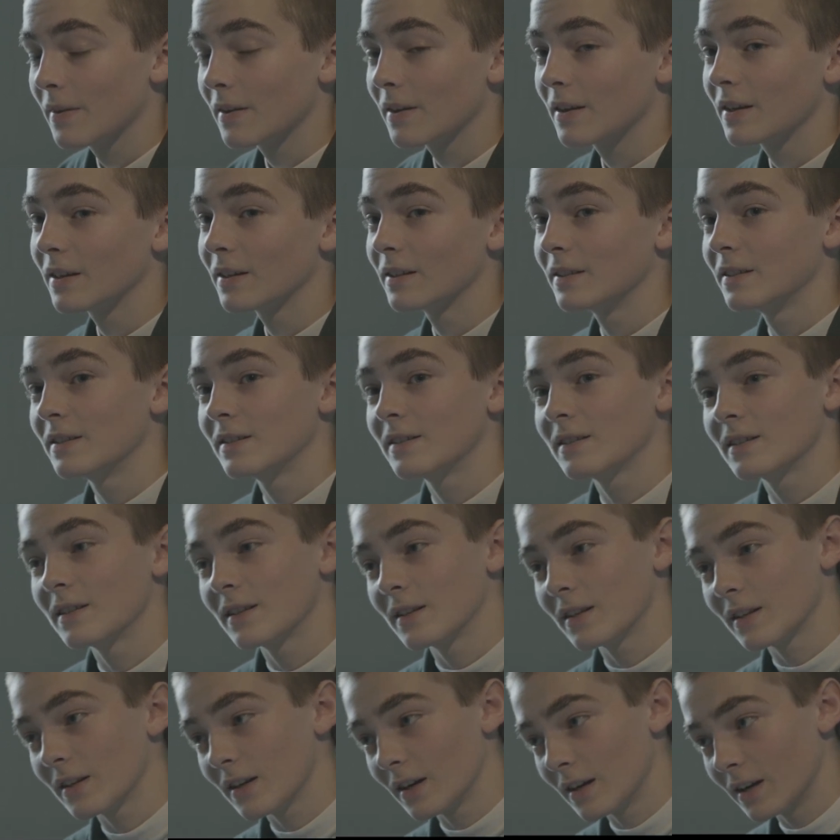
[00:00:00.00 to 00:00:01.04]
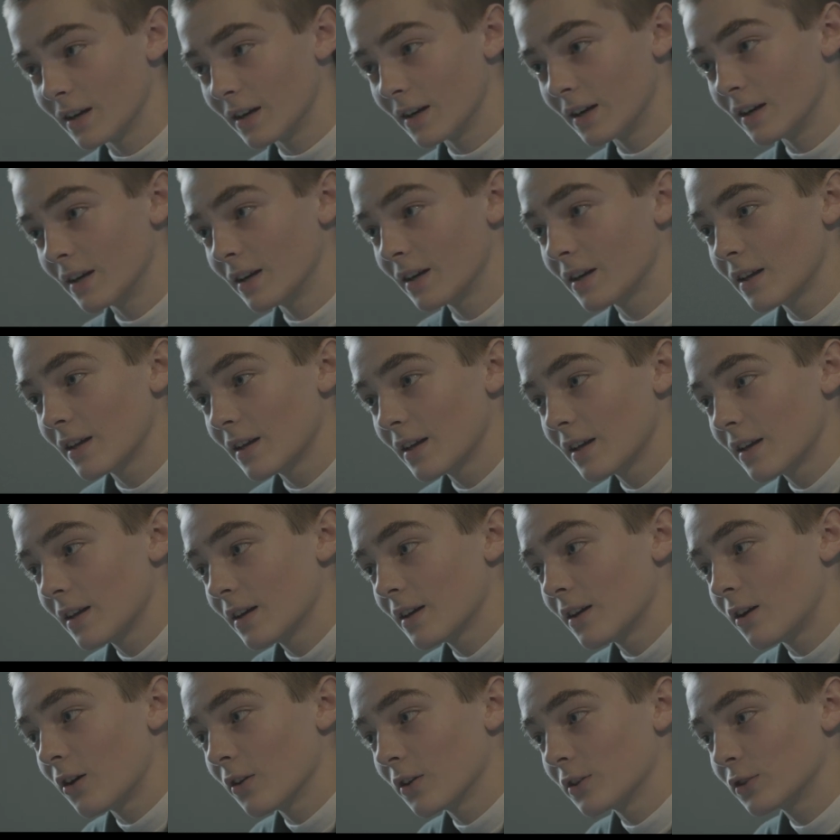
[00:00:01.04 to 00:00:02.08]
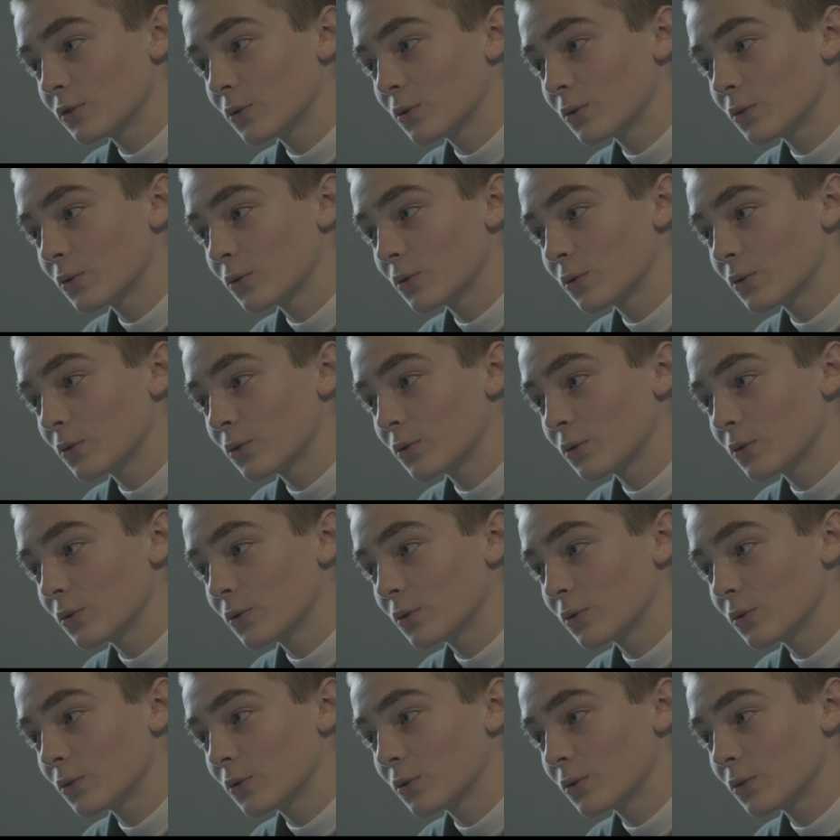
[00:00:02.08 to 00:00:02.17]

Because uh, on the